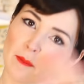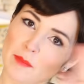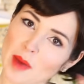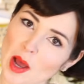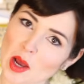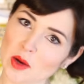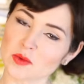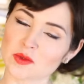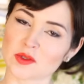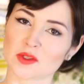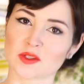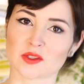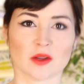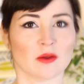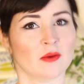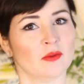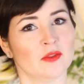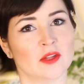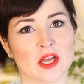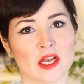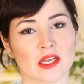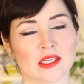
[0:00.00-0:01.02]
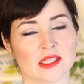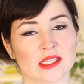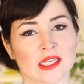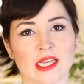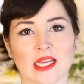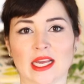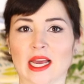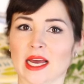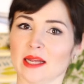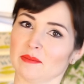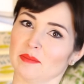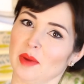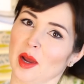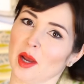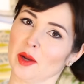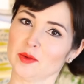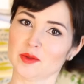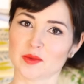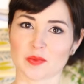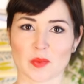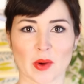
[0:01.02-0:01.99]
post nursing and
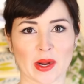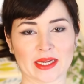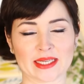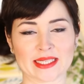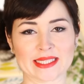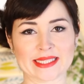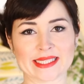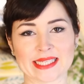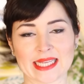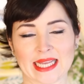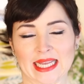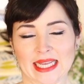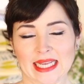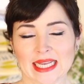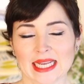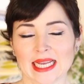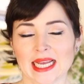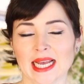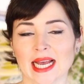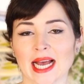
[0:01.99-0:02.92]
post pregnancy.